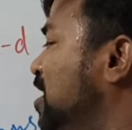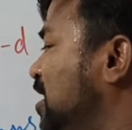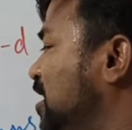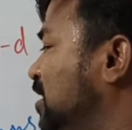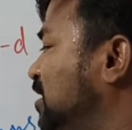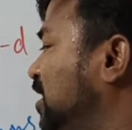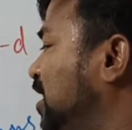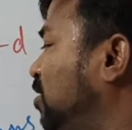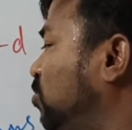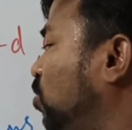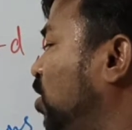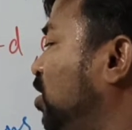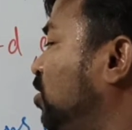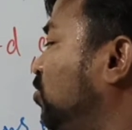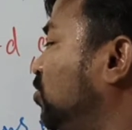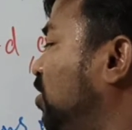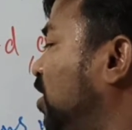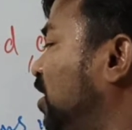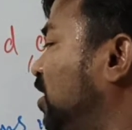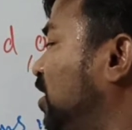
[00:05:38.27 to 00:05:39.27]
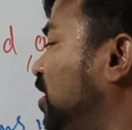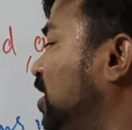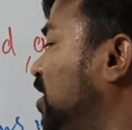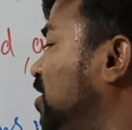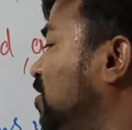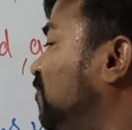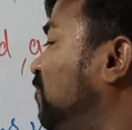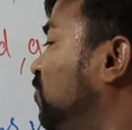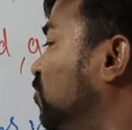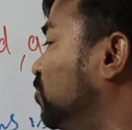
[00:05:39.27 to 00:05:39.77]
is equal to
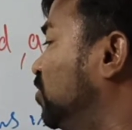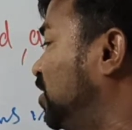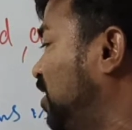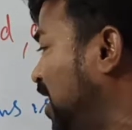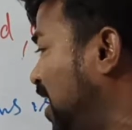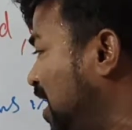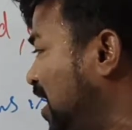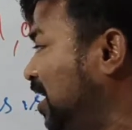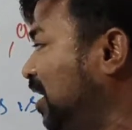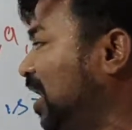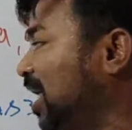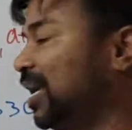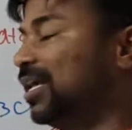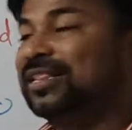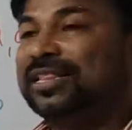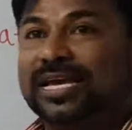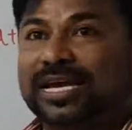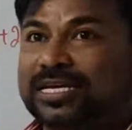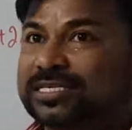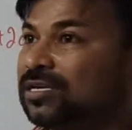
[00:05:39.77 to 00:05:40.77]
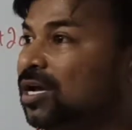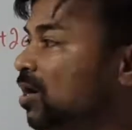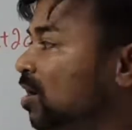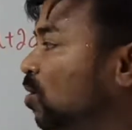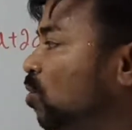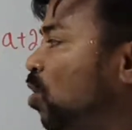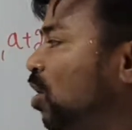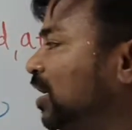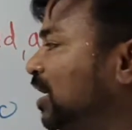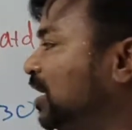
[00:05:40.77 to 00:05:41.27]
30. If you take like this,
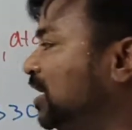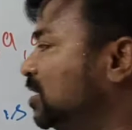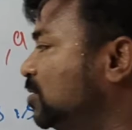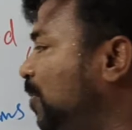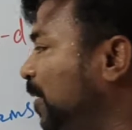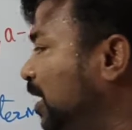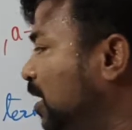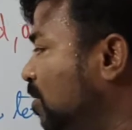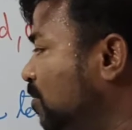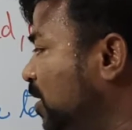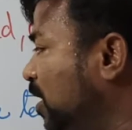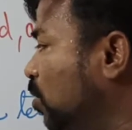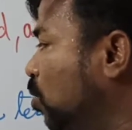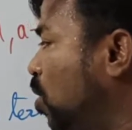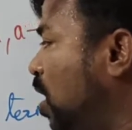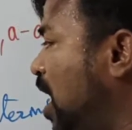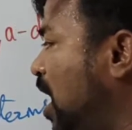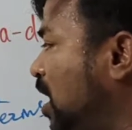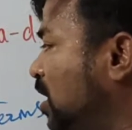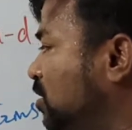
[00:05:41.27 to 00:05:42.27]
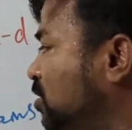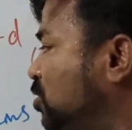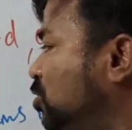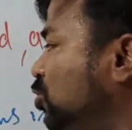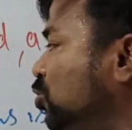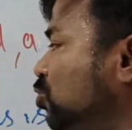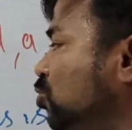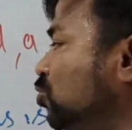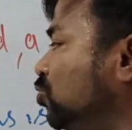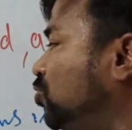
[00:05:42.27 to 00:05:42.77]
what it is becoming? 1,
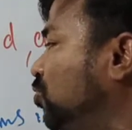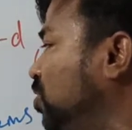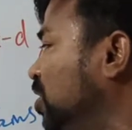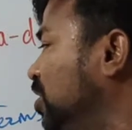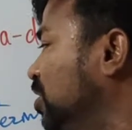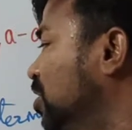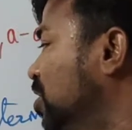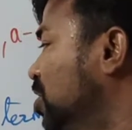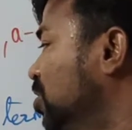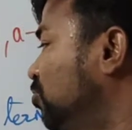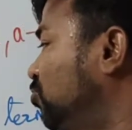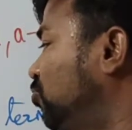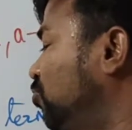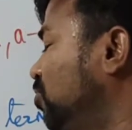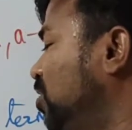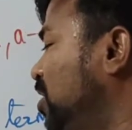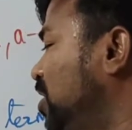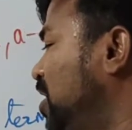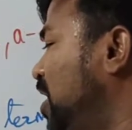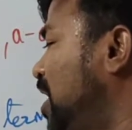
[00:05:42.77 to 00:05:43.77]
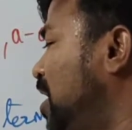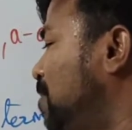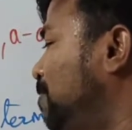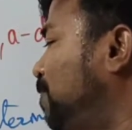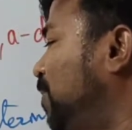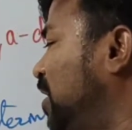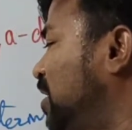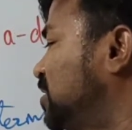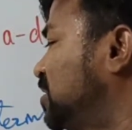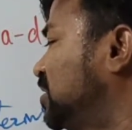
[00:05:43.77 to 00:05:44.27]
2, 3. 3a
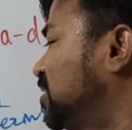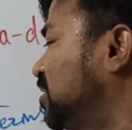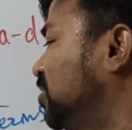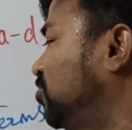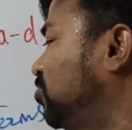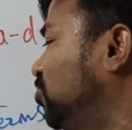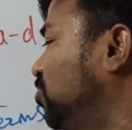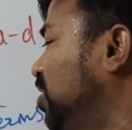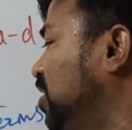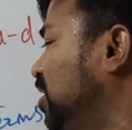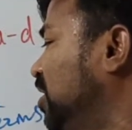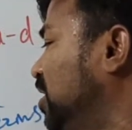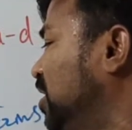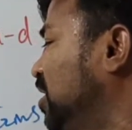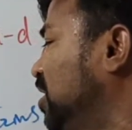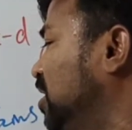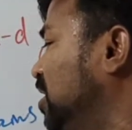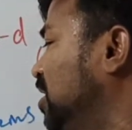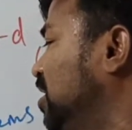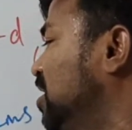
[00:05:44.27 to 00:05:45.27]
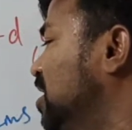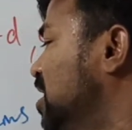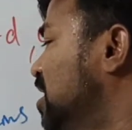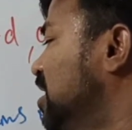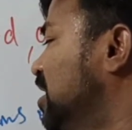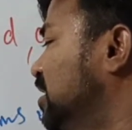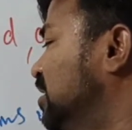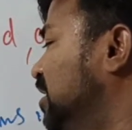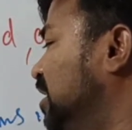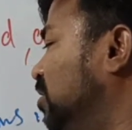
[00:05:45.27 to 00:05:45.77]
plus 3d
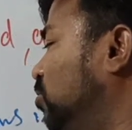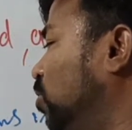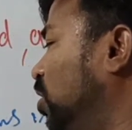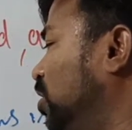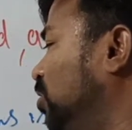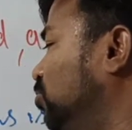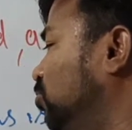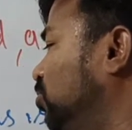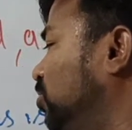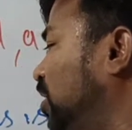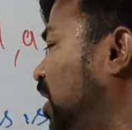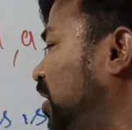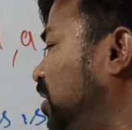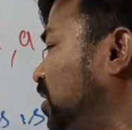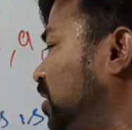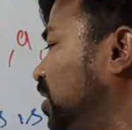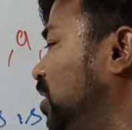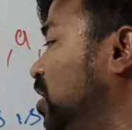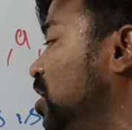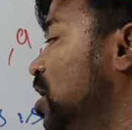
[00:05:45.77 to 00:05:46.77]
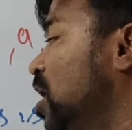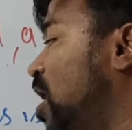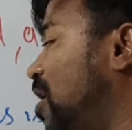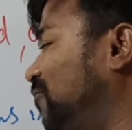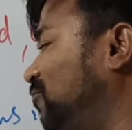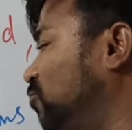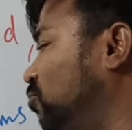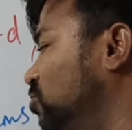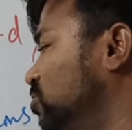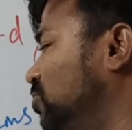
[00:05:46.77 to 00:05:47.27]
is equal to 30. Of
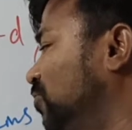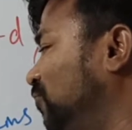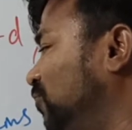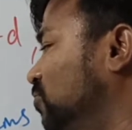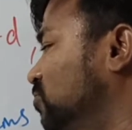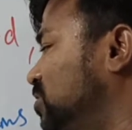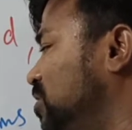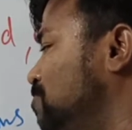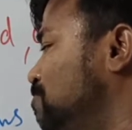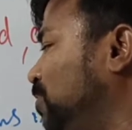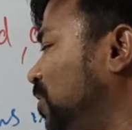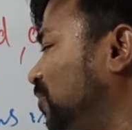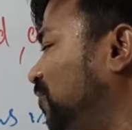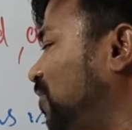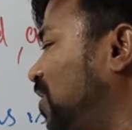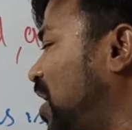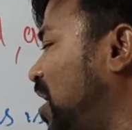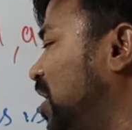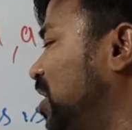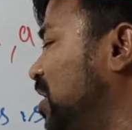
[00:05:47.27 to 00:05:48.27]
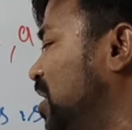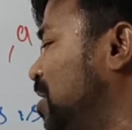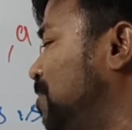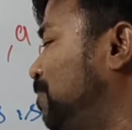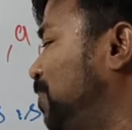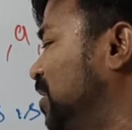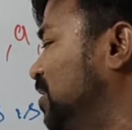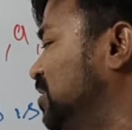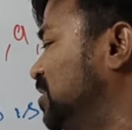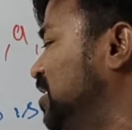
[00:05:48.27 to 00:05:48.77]
course, if you simplify, a
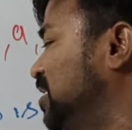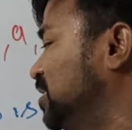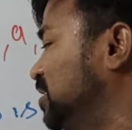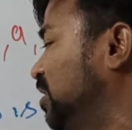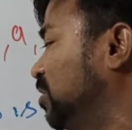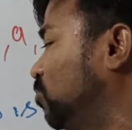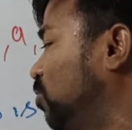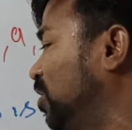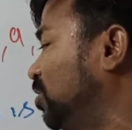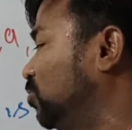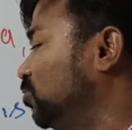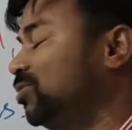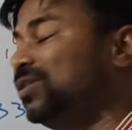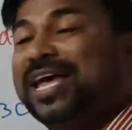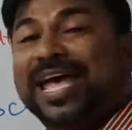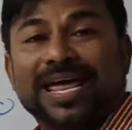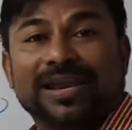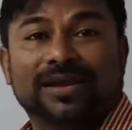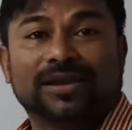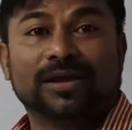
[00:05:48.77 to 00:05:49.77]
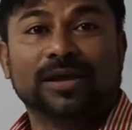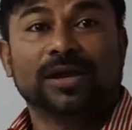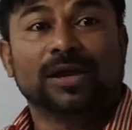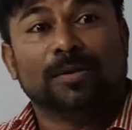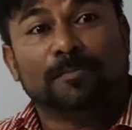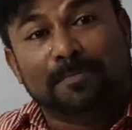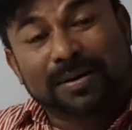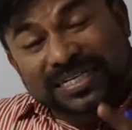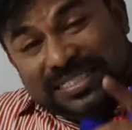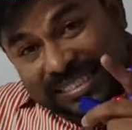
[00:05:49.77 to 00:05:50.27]
plus d is equal to 10.
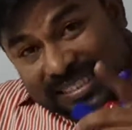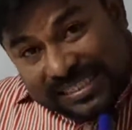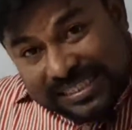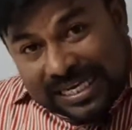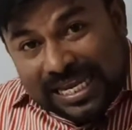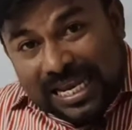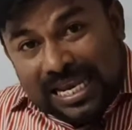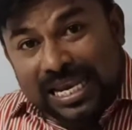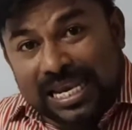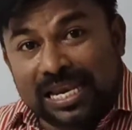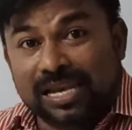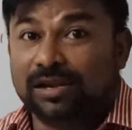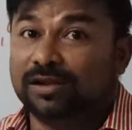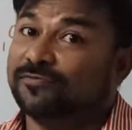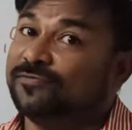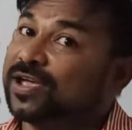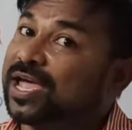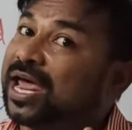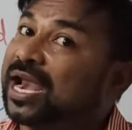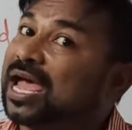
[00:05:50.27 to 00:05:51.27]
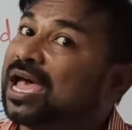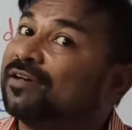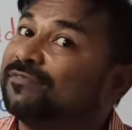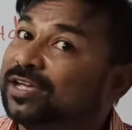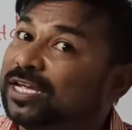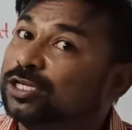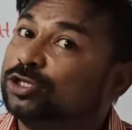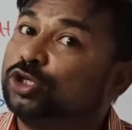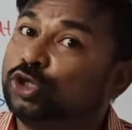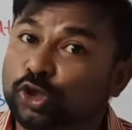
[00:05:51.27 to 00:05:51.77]
But still, we are
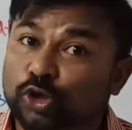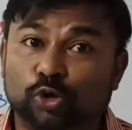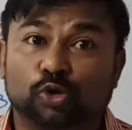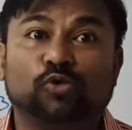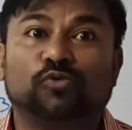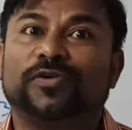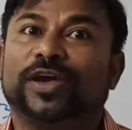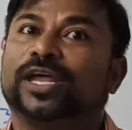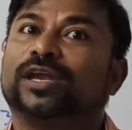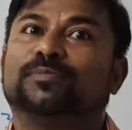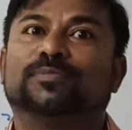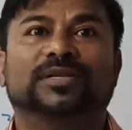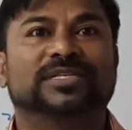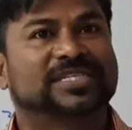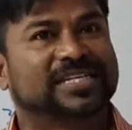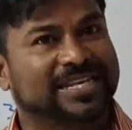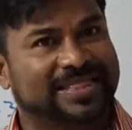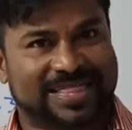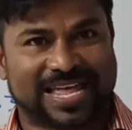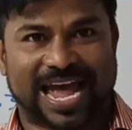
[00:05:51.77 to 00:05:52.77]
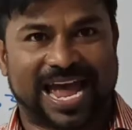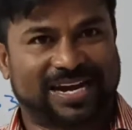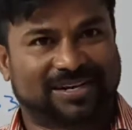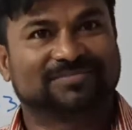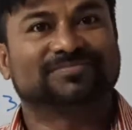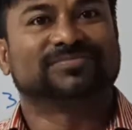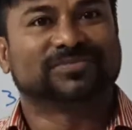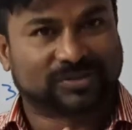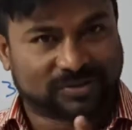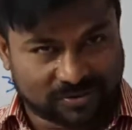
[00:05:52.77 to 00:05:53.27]
having two variables in that,
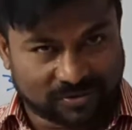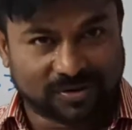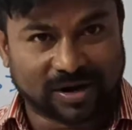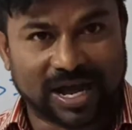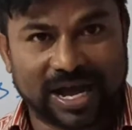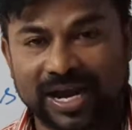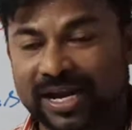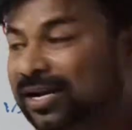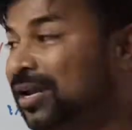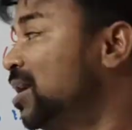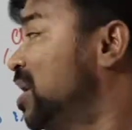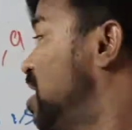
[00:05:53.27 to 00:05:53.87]
right?